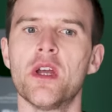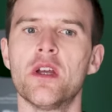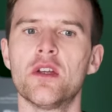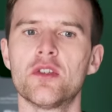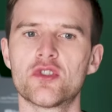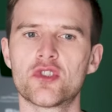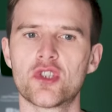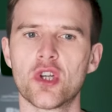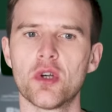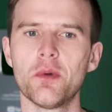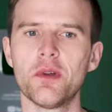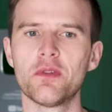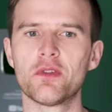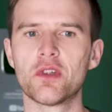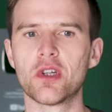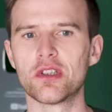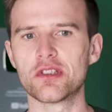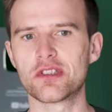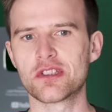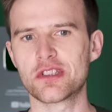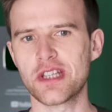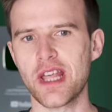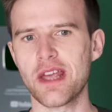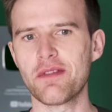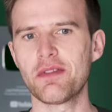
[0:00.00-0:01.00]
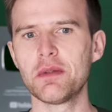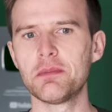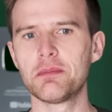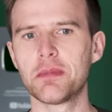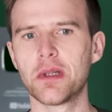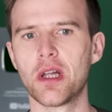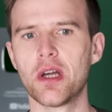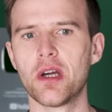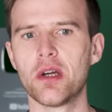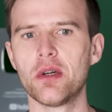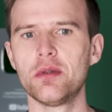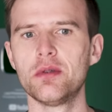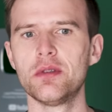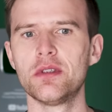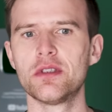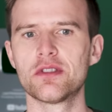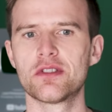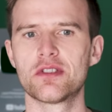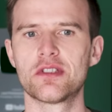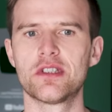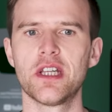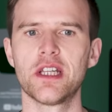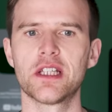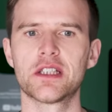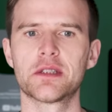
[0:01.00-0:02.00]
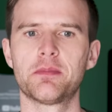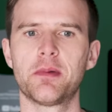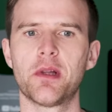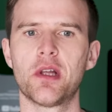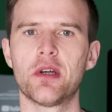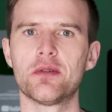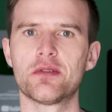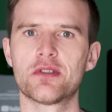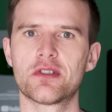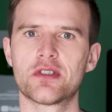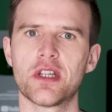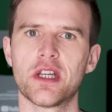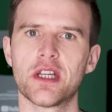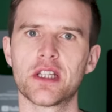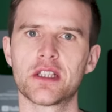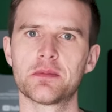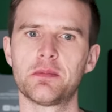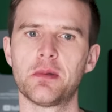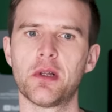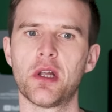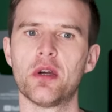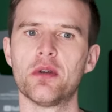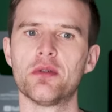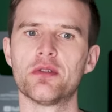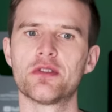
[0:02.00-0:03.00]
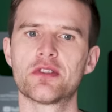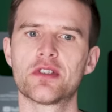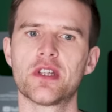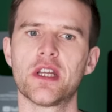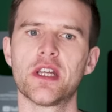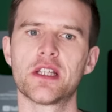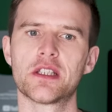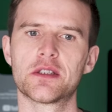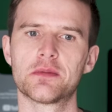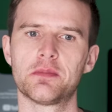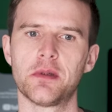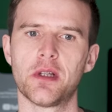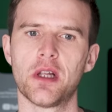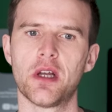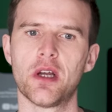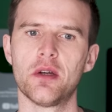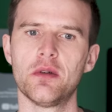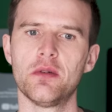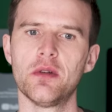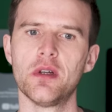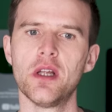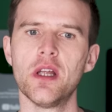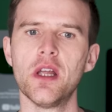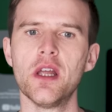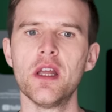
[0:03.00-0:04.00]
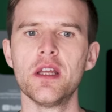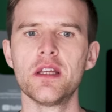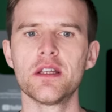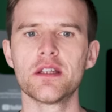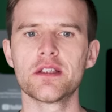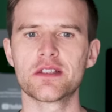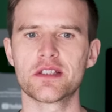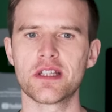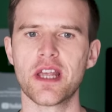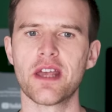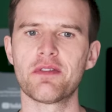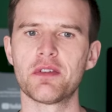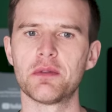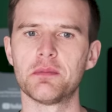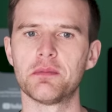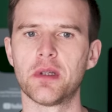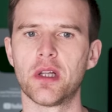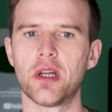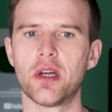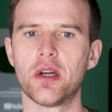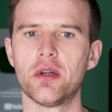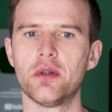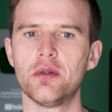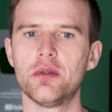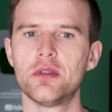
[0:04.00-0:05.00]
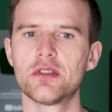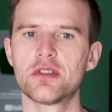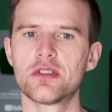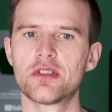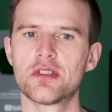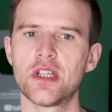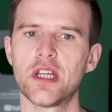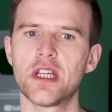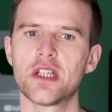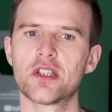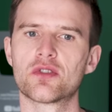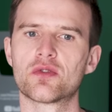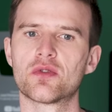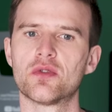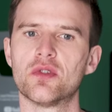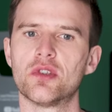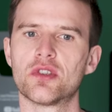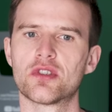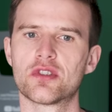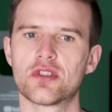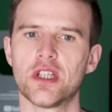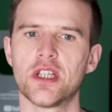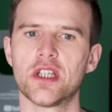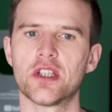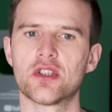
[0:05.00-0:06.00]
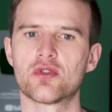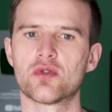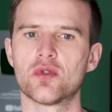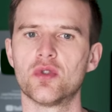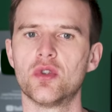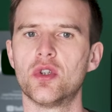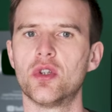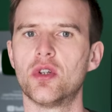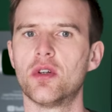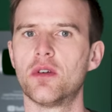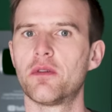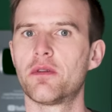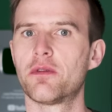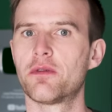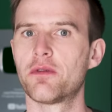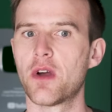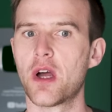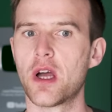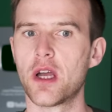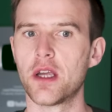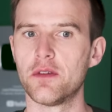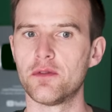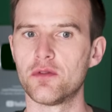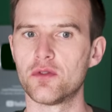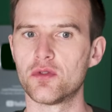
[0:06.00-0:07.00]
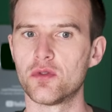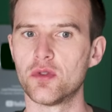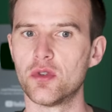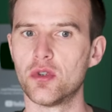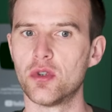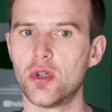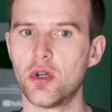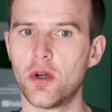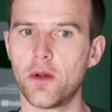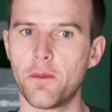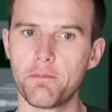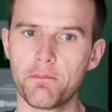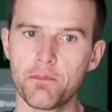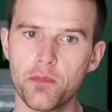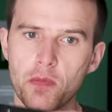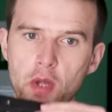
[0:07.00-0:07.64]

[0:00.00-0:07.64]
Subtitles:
So we've got 7 blow, 6 blow, 6 blow, 6 blow, 7 blow, 6 draw, 6 draw, 5 draw.